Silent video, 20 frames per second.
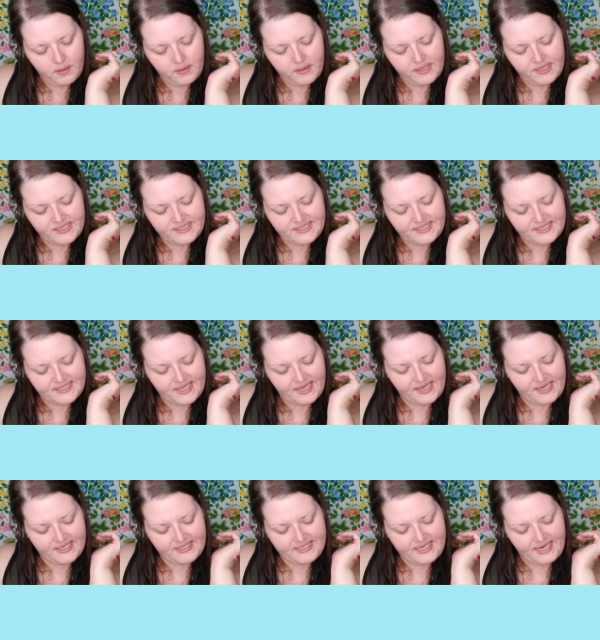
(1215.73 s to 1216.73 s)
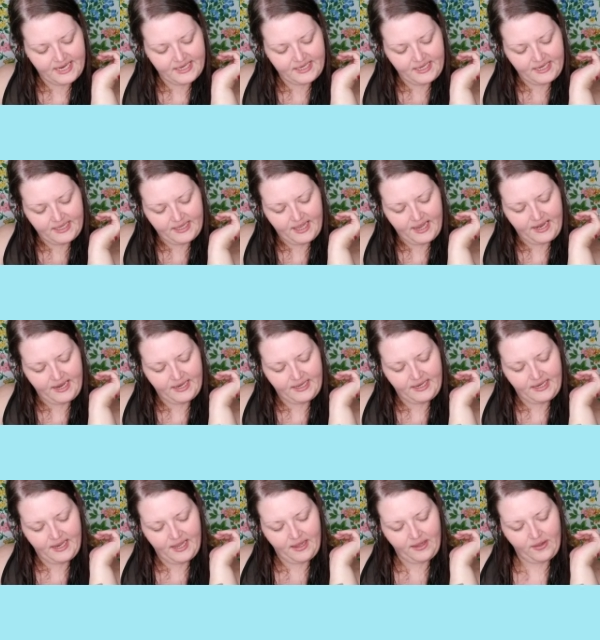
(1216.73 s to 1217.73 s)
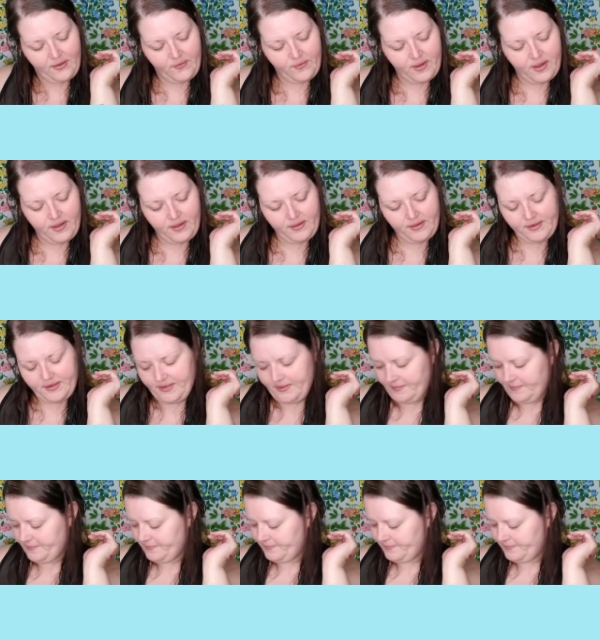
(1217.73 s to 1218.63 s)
This is like a dandelion yellow color.